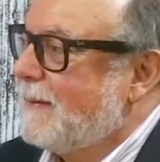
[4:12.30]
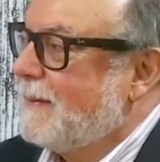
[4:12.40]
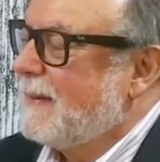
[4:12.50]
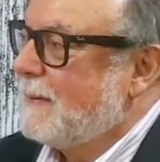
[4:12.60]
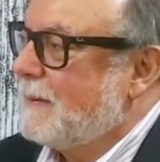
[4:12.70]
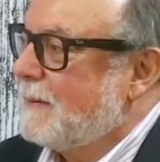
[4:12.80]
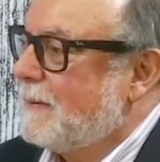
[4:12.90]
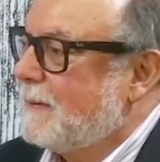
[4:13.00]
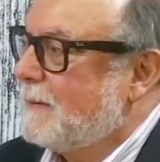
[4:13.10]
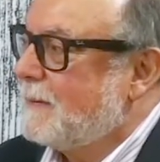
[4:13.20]

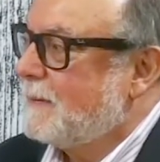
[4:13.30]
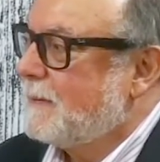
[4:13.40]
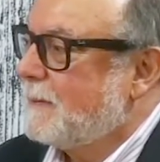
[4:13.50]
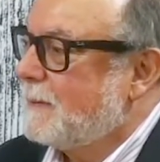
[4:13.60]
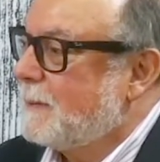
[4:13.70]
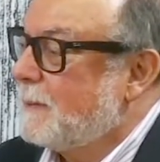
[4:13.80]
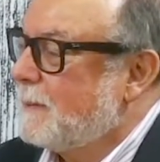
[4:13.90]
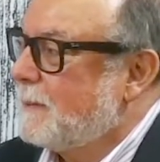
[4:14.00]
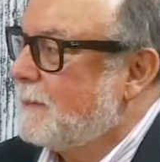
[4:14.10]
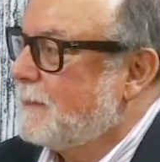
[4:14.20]

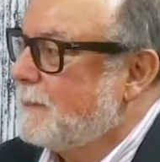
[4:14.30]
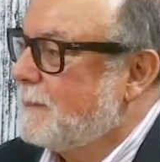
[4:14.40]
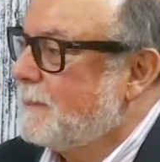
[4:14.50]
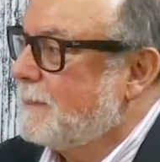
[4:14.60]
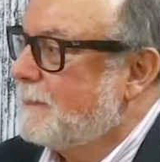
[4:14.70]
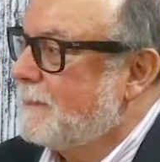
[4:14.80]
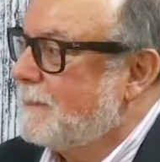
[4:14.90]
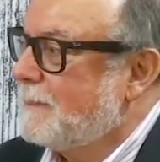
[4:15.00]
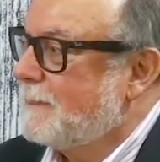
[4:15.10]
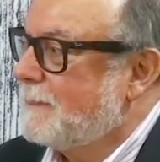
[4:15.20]

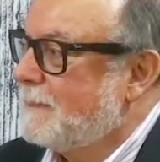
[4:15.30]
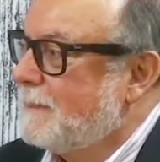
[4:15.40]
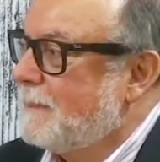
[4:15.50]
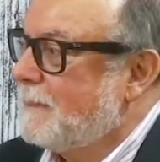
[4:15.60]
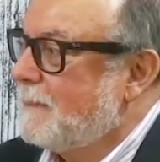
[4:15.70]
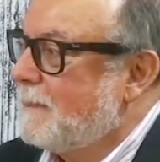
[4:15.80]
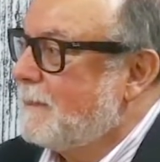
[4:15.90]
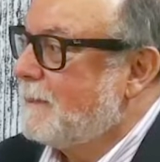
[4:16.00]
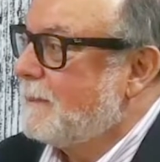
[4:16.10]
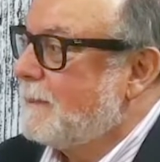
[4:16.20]

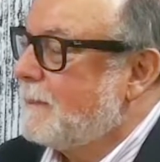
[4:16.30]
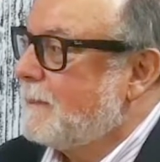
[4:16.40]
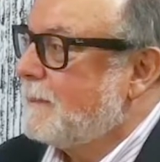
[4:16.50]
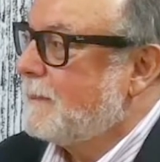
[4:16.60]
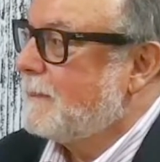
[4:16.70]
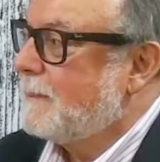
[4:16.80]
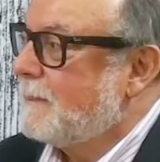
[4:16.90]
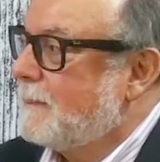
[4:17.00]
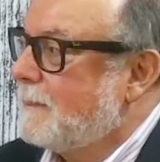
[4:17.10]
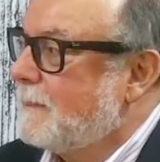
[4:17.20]

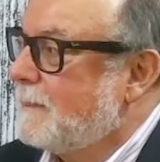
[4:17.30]
(not speaking)